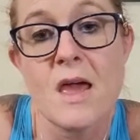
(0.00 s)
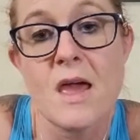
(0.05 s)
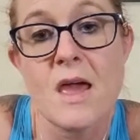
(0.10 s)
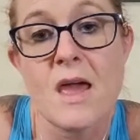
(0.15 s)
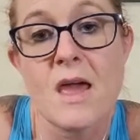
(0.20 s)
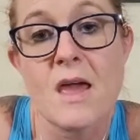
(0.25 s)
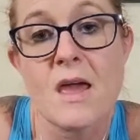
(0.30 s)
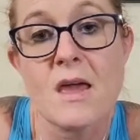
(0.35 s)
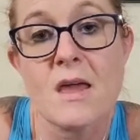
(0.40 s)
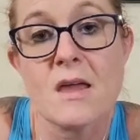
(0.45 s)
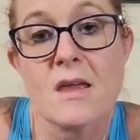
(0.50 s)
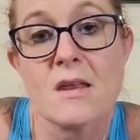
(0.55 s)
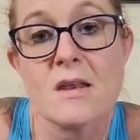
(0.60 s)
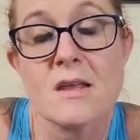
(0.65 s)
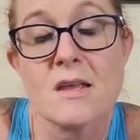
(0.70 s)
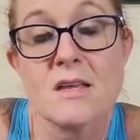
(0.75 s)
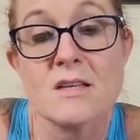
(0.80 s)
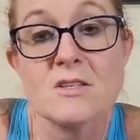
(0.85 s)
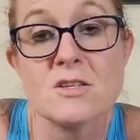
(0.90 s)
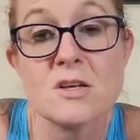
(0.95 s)
And
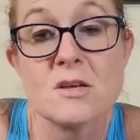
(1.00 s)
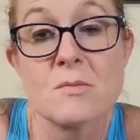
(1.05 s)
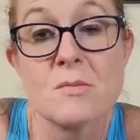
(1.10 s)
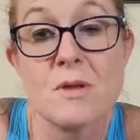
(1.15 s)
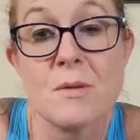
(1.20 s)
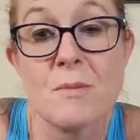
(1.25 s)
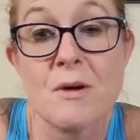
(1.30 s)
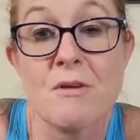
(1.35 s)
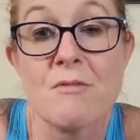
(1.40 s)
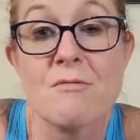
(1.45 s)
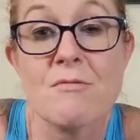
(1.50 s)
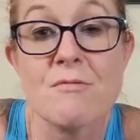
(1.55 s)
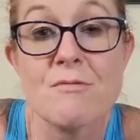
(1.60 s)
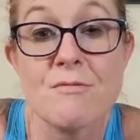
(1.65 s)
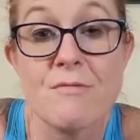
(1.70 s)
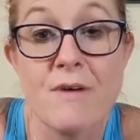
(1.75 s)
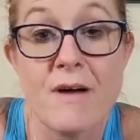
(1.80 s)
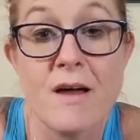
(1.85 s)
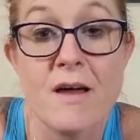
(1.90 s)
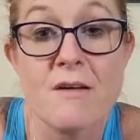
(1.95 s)
it took me about
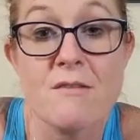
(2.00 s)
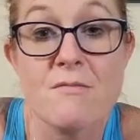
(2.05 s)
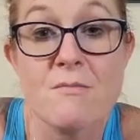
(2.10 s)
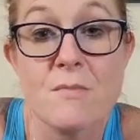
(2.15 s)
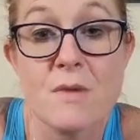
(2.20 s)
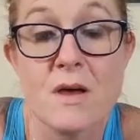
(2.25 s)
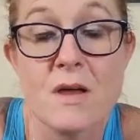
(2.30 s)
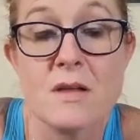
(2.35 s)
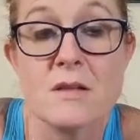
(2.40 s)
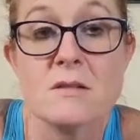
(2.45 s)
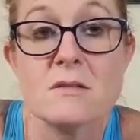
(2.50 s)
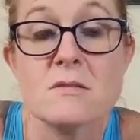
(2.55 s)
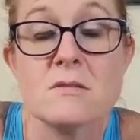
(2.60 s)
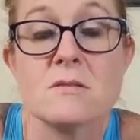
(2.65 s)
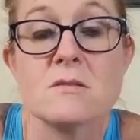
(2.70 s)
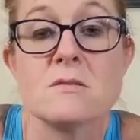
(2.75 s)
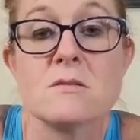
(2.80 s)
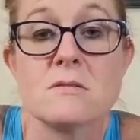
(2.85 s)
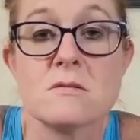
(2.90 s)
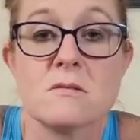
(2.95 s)
five
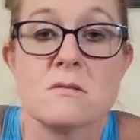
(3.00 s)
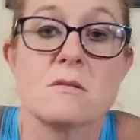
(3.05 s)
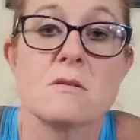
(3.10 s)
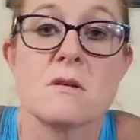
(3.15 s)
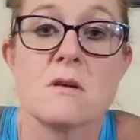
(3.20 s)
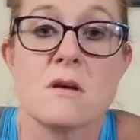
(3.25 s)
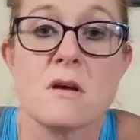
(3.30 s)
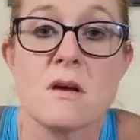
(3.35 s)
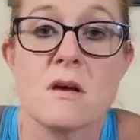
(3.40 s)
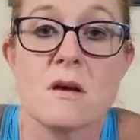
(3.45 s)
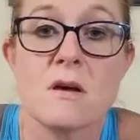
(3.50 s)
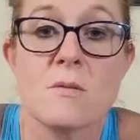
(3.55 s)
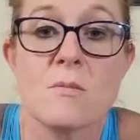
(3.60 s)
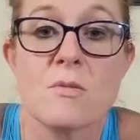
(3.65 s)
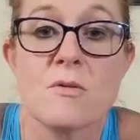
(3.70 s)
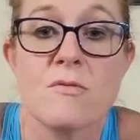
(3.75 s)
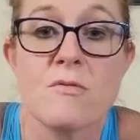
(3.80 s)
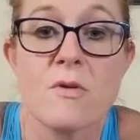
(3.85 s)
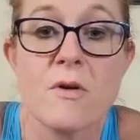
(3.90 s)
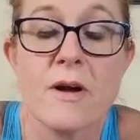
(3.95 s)
months uh,
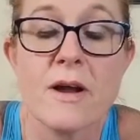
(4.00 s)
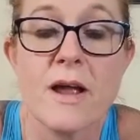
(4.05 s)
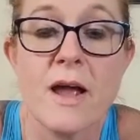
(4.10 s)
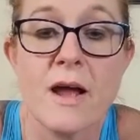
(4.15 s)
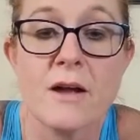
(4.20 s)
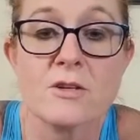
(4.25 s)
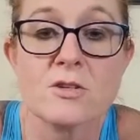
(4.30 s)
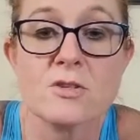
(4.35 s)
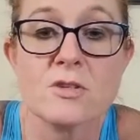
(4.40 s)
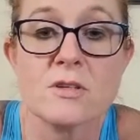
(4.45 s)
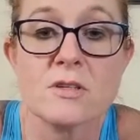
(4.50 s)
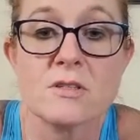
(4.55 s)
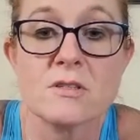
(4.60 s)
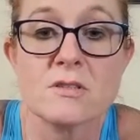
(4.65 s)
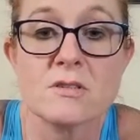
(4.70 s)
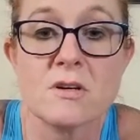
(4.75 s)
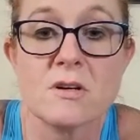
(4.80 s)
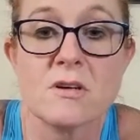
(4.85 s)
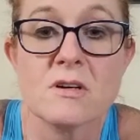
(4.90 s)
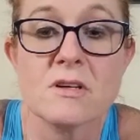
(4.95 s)
before I actually
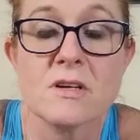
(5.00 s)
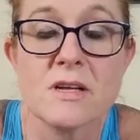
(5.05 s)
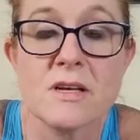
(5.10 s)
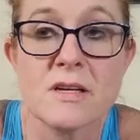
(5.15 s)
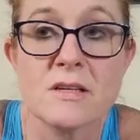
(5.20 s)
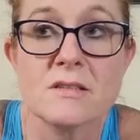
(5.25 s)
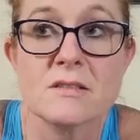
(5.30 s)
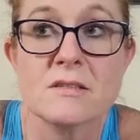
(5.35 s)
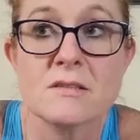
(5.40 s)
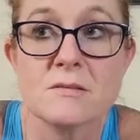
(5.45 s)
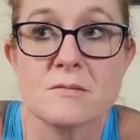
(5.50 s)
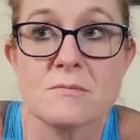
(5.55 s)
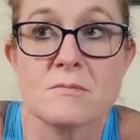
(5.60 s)
started it.